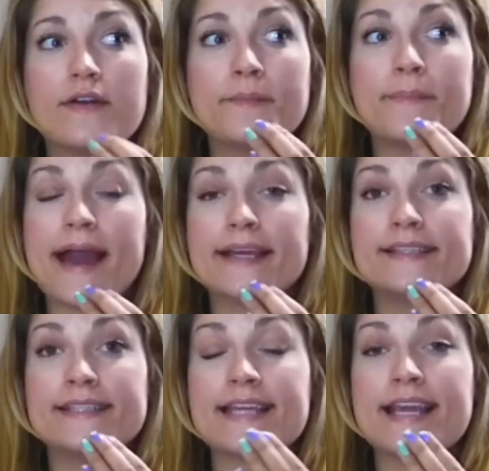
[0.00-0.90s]
Back in
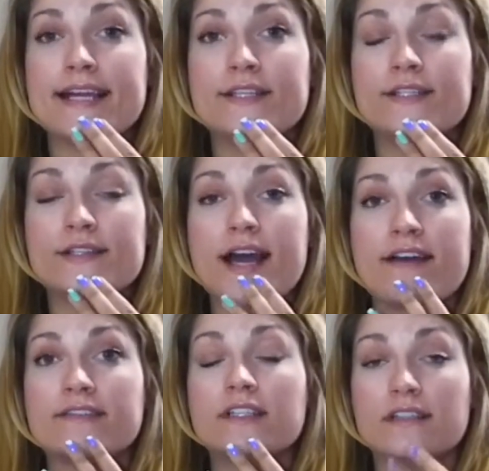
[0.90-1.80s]
the day, I used to
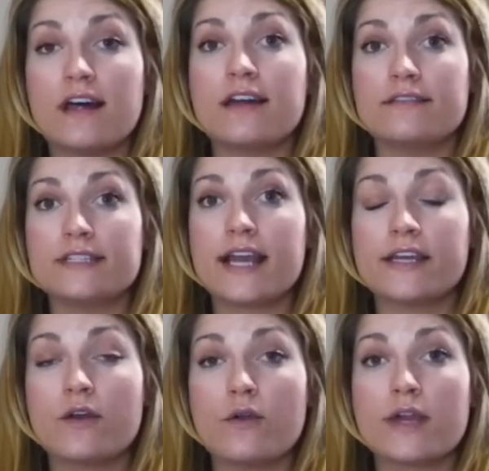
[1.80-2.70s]
have a lot of Diet
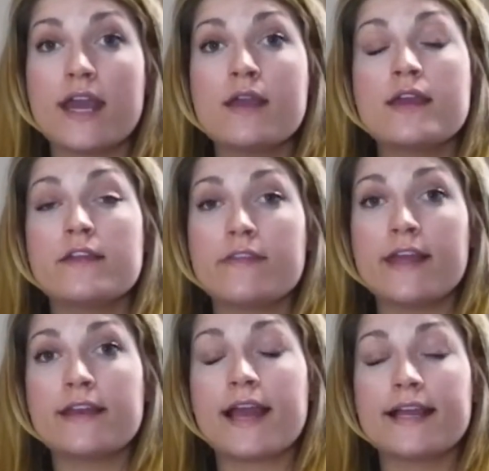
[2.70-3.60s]
Coke.
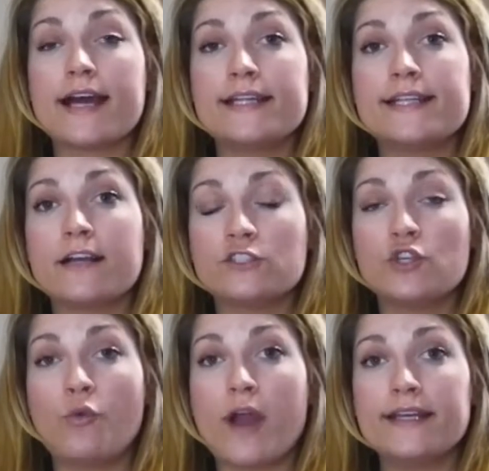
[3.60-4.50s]
Then I cut it down to
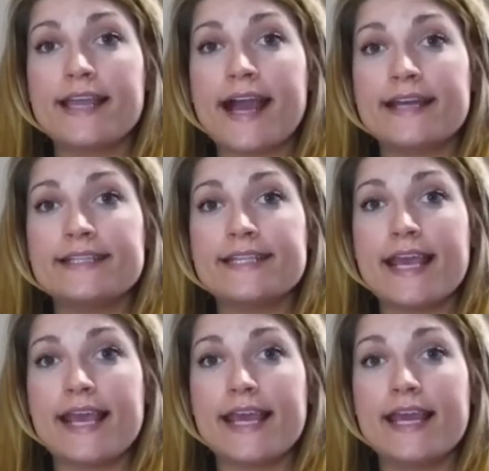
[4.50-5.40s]
1 can a
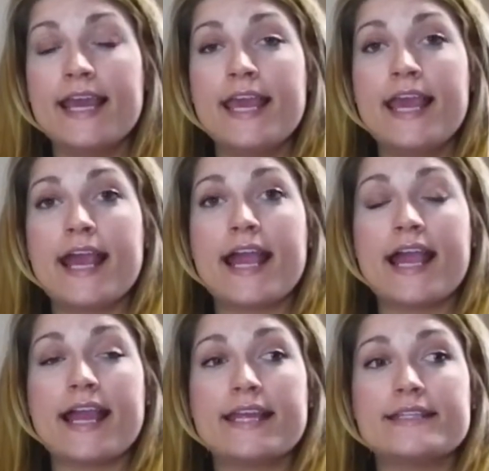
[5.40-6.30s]
day,
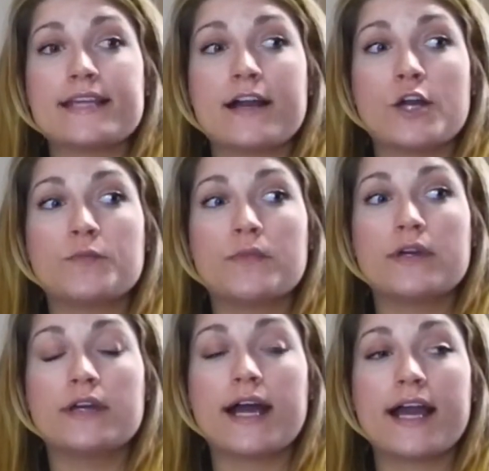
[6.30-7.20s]
and
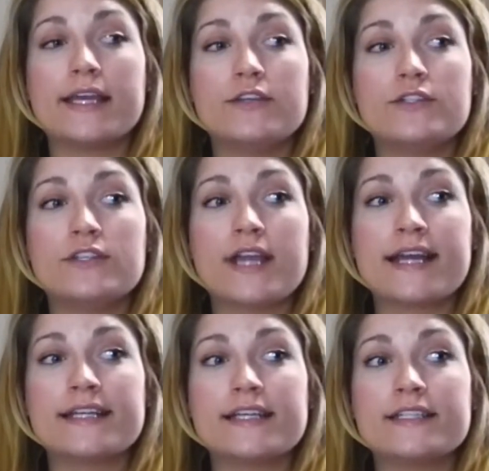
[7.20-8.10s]
I used to
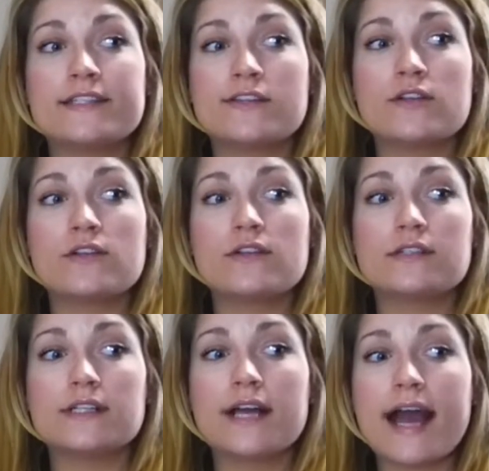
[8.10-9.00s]
kind of
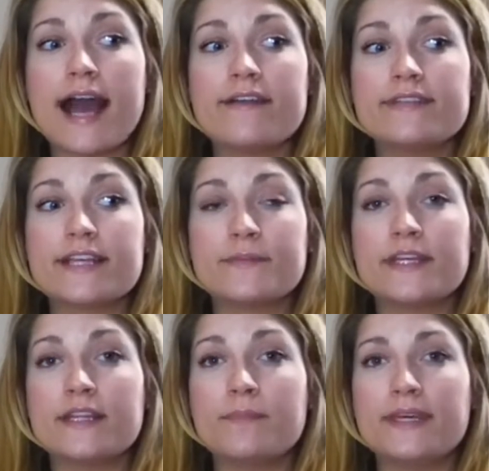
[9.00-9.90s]
still have some
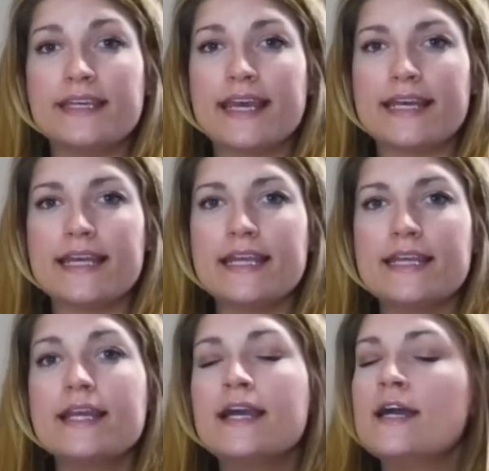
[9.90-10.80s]
in the
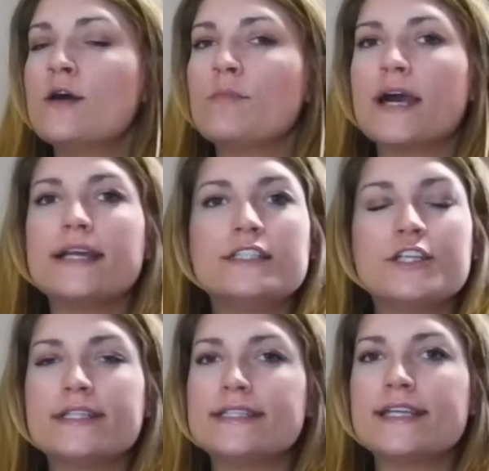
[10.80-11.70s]
beginning, but
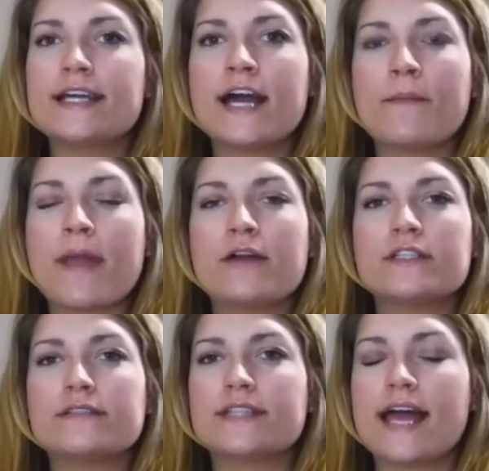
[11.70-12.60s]
just the amount
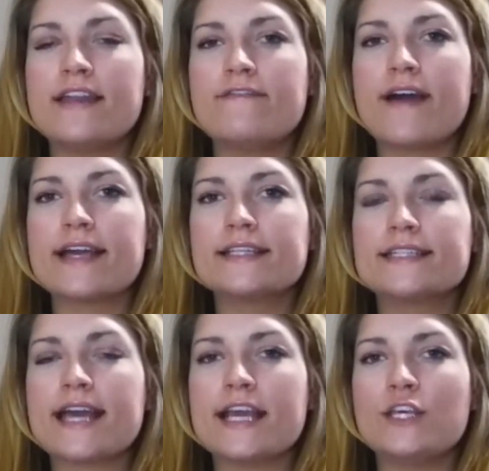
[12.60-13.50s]
of side effects
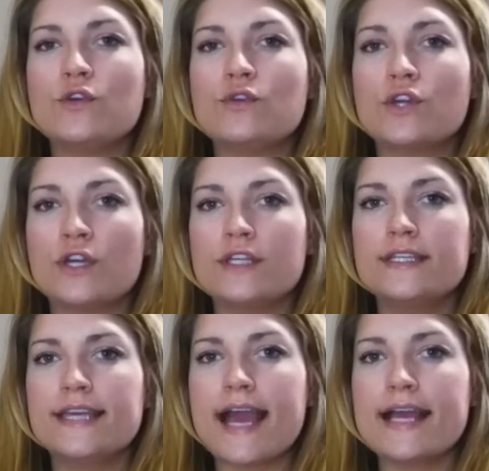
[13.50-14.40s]
that you
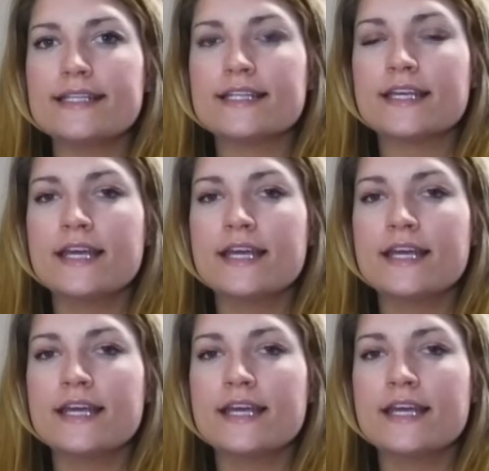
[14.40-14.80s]
could get.